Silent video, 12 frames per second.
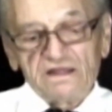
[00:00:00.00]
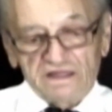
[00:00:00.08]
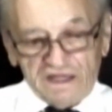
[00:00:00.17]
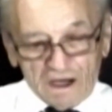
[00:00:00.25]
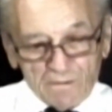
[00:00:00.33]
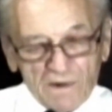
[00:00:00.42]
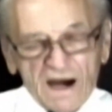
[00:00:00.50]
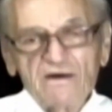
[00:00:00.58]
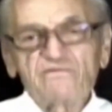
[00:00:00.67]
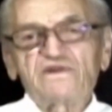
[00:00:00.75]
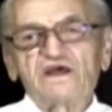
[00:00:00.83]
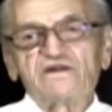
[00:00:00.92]
The
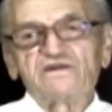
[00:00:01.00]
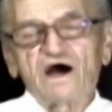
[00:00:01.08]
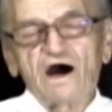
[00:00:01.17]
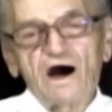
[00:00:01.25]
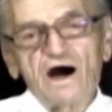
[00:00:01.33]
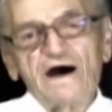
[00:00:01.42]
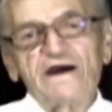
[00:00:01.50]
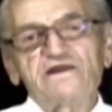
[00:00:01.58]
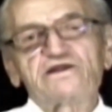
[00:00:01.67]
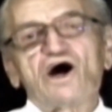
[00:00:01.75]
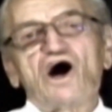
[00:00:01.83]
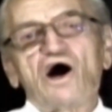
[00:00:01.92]
amount and the
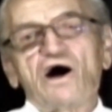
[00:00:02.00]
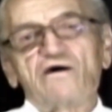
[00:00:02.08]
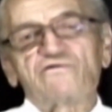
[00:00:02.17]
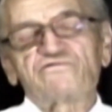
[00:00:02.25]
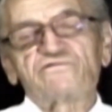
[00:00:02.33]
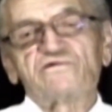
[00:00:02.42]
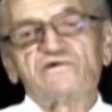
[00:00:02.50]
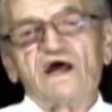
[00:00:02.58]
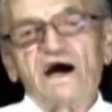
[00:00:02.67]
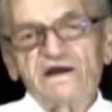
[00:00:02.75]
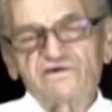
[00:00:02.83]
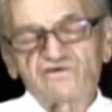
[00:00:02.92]
height of
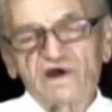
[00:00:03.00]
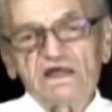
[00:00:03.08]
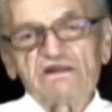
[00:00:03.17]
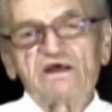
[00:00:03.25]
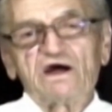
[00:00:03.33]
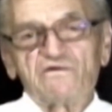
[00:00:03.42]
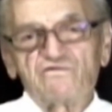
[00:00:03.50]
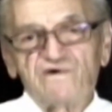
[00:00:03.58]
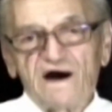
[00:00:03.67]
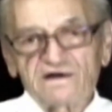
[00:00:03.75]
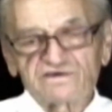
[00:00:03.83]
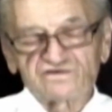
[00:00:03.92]
nitrate and
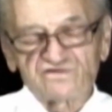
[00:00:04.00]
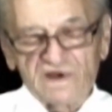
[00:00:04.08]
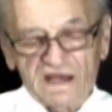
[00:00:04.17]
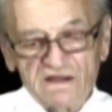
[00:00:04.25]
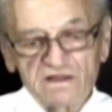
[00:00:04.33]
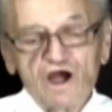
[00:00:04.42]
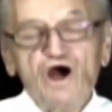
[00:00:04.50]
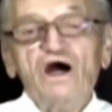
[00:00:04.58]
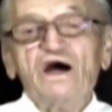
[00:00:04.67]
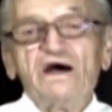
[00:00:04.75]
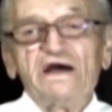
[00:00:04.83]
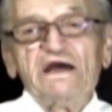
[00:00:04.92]
phosphate
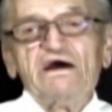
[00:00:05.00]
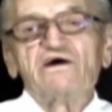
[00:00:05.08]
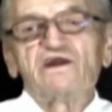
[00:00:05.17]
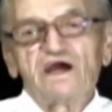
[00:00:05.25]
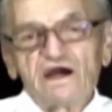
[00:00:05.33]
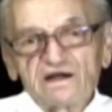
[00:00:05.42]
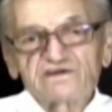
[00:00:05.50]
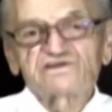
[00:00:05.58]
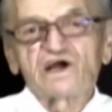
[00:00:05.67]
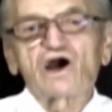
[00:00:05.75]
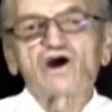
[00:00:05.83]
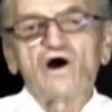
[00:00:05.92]
it is
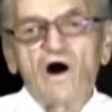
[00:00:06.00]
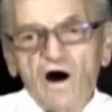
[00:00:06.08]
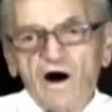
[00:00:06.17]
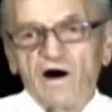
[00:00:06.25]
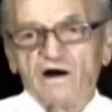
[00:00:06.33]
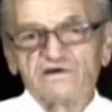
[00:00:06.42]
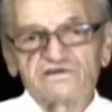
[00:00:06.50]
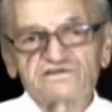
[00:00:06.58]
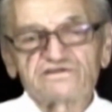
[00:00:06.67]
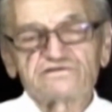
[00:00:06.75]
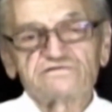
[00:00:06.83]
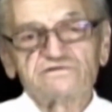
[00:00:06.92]
the
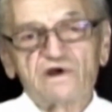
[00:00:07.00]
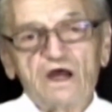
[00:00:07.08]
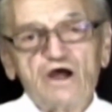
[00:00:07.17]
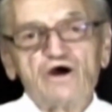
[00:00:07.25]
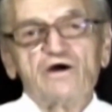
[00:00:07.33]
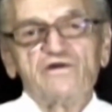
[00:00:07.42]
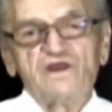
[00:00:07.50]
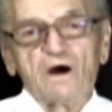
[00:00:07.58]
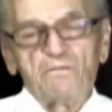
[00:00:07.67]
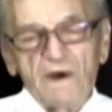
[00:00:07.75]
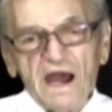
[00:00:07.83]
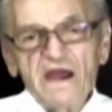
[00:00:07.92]
cause,
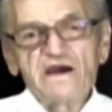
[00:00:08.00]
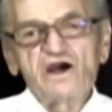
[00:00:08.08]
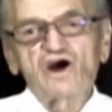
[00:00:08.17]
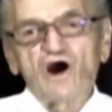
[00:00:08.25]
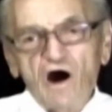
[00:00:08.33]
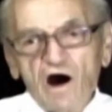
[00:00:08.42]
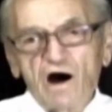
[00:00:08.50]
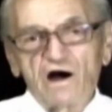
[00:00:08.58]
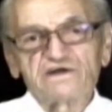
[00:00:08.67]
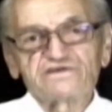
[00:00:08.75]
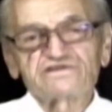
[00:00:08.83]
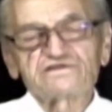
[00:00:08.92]
the main
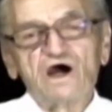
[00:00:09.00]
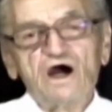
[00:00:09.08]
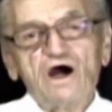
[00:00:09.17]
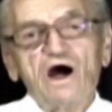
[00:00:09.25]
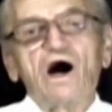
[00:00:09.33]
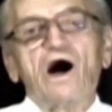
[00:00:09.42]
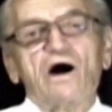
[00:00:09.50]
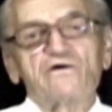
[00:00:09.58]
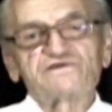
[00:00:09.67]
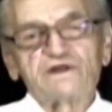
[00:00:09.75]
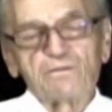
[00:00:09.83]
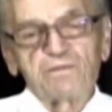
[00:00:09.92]
cause
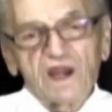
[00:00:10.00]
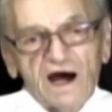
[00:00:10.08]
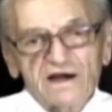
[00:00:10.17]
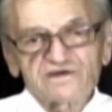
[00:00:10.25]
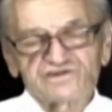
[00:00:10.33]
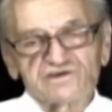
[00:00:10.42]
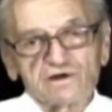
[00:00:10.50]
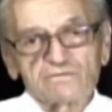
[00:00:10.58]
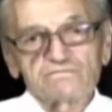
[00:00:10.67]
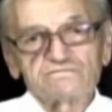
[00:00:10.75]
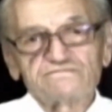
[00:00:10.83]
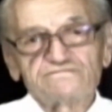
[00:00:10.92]
of the
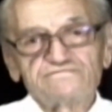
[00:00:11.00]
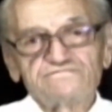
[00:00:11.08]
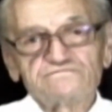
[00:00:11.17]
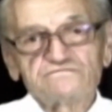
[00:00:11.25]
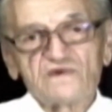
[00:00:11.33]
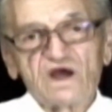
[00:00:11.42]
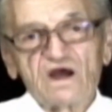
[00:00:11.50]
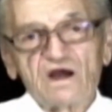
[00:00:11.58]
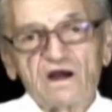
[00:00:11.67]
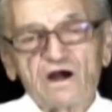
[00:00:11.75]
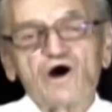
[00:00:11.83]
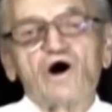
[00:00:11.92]
blossom
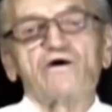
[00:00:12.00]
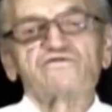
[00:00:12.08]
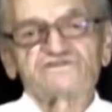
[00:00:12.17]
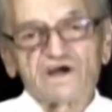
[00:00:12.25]
of